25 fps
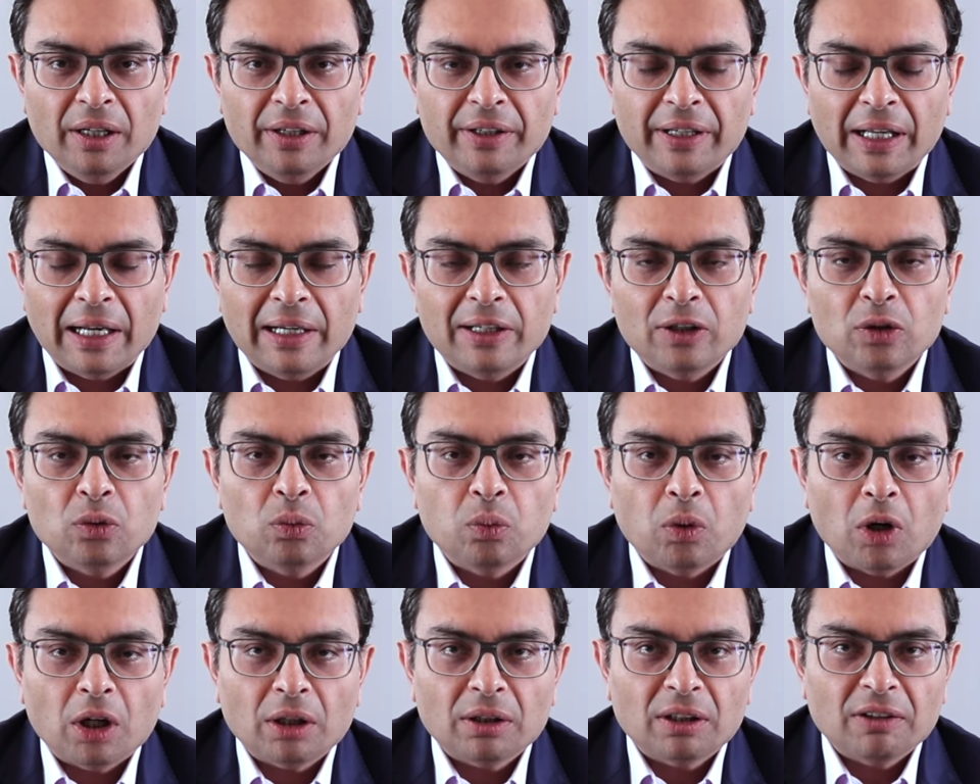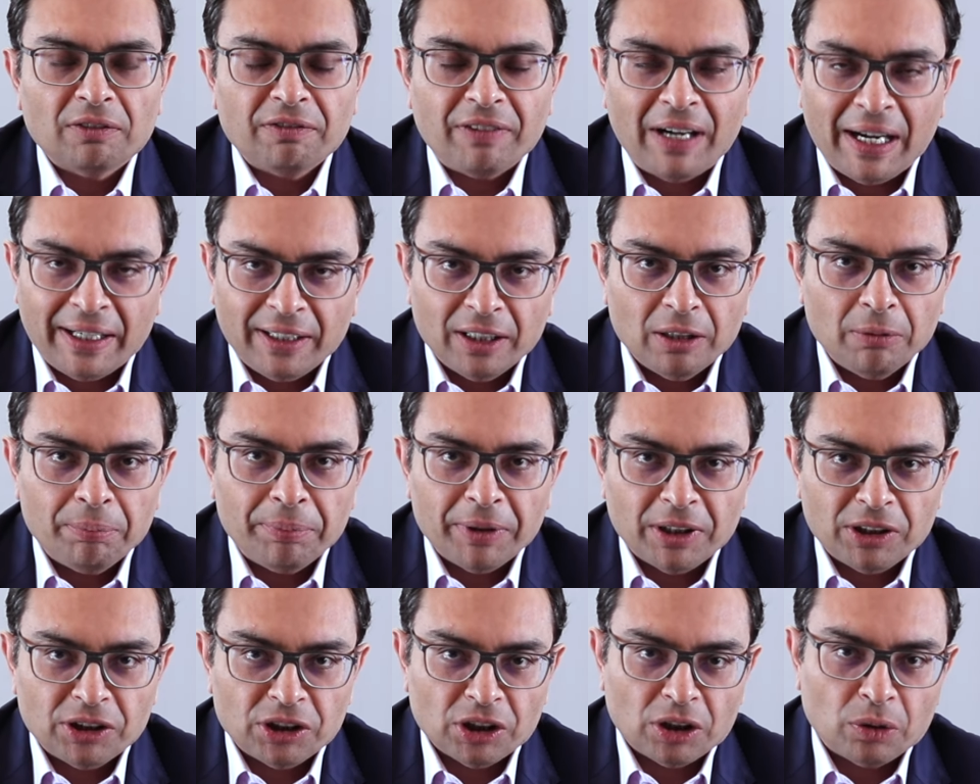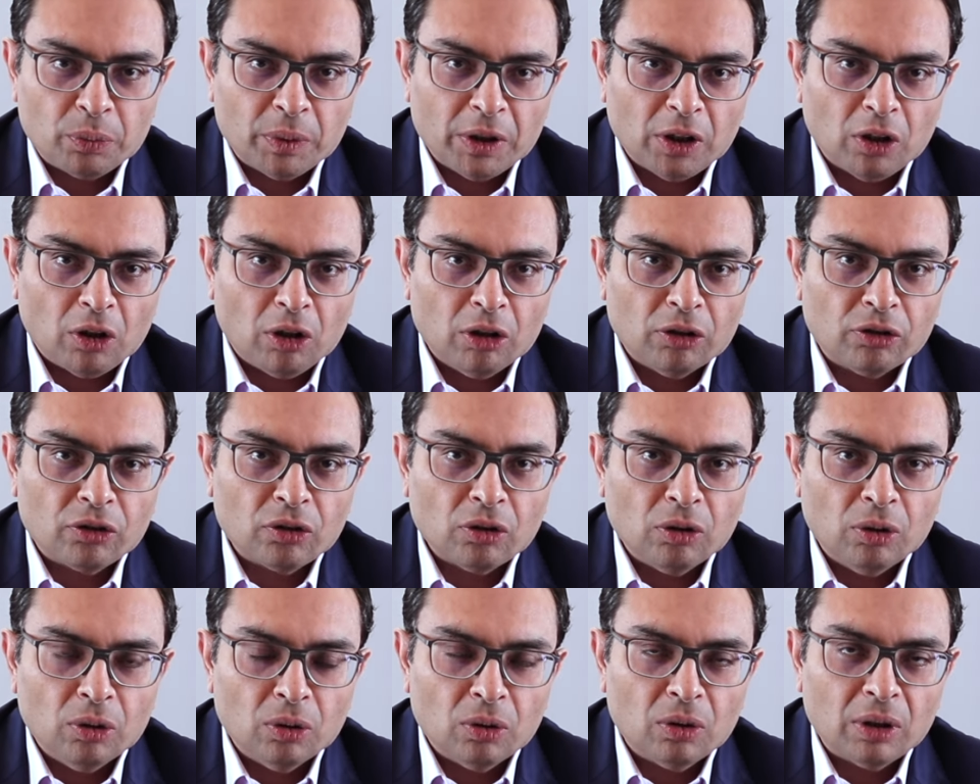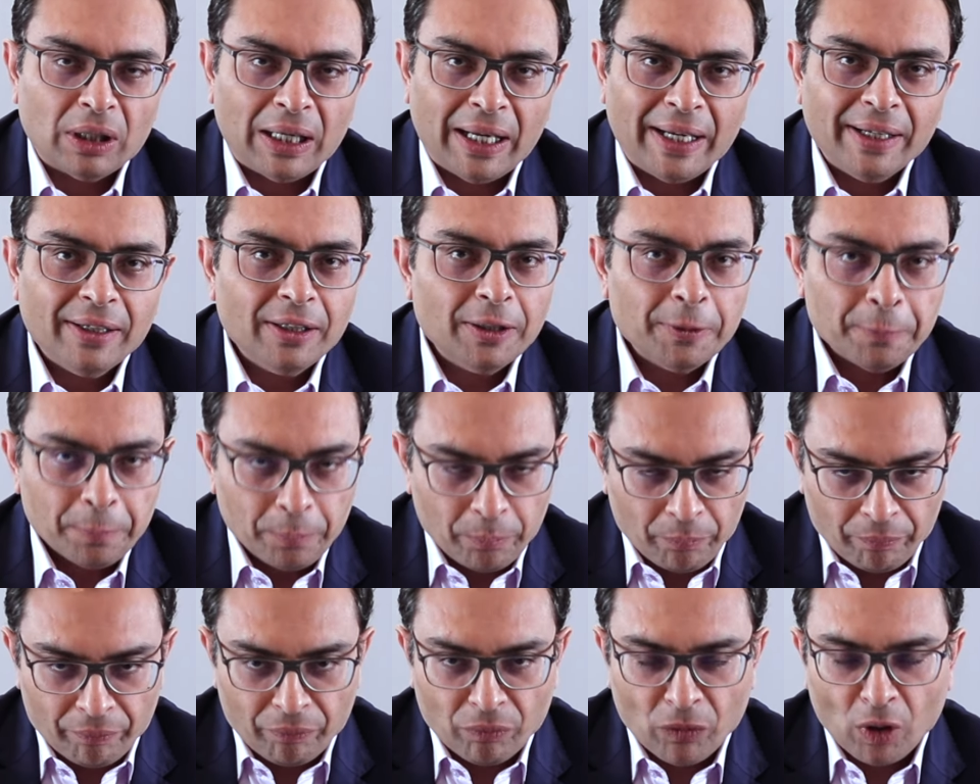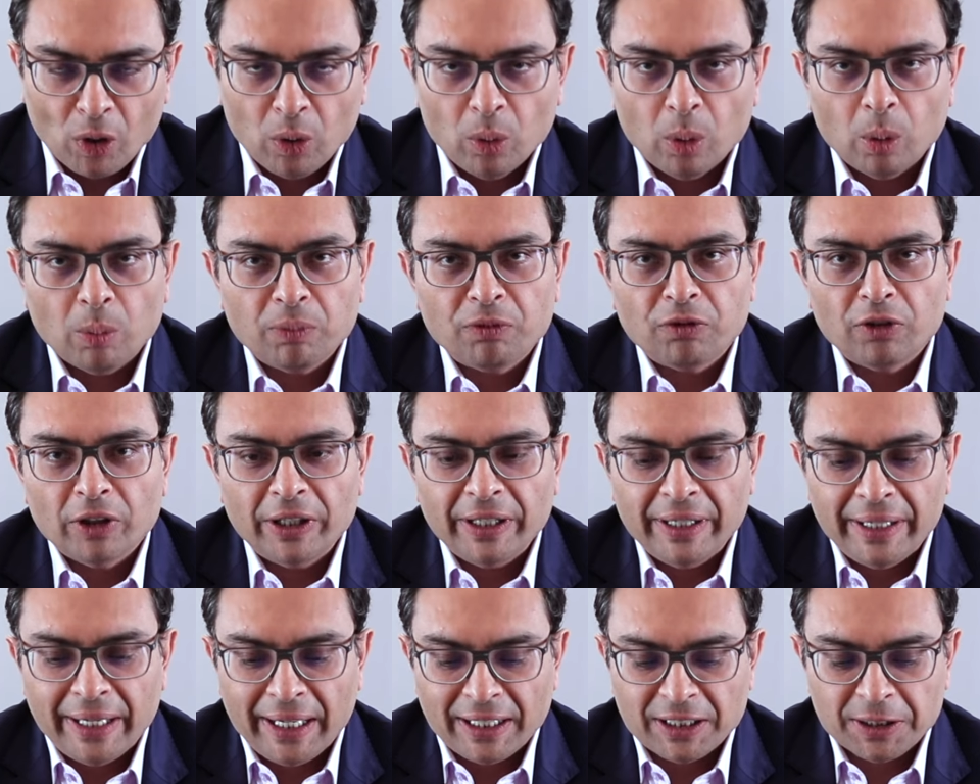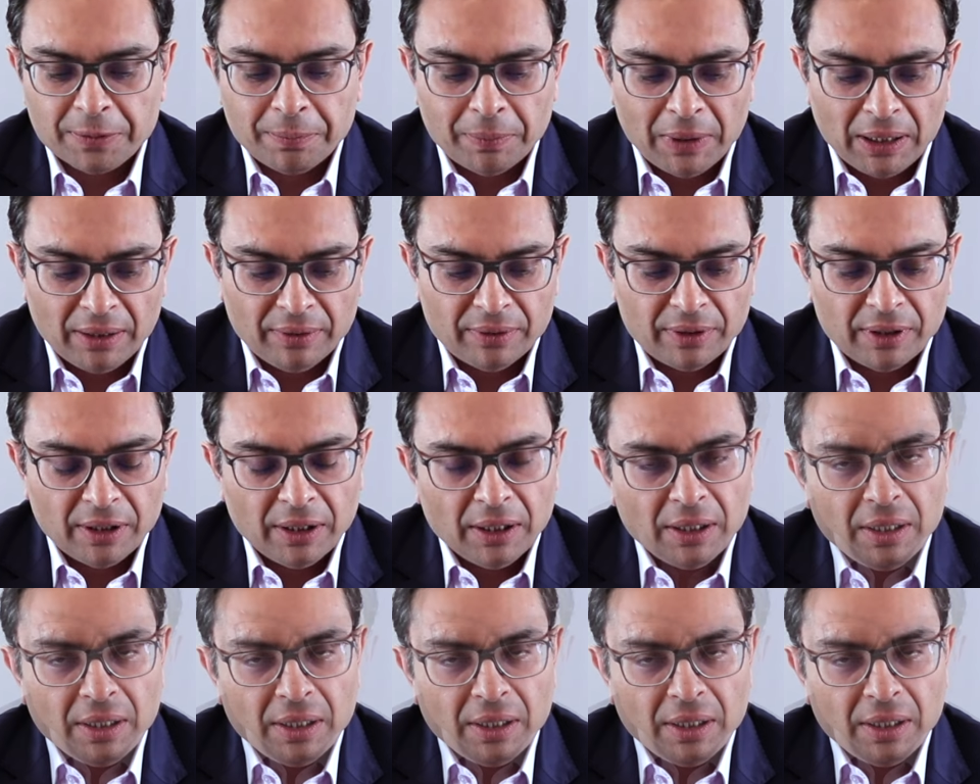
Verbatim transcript: tell you what the final picture will also look like, hopefully next month.